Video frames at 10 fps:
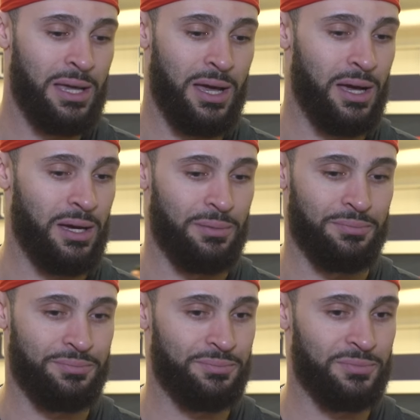
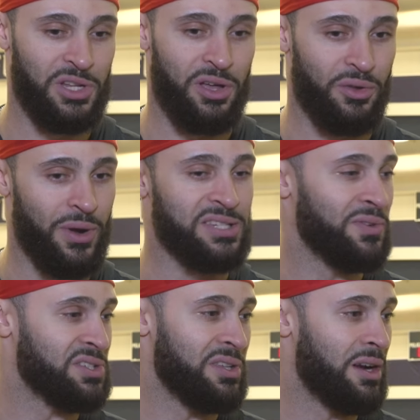
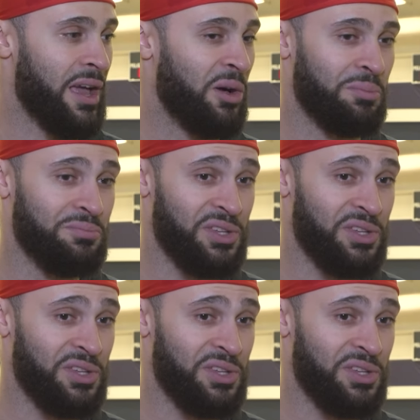help,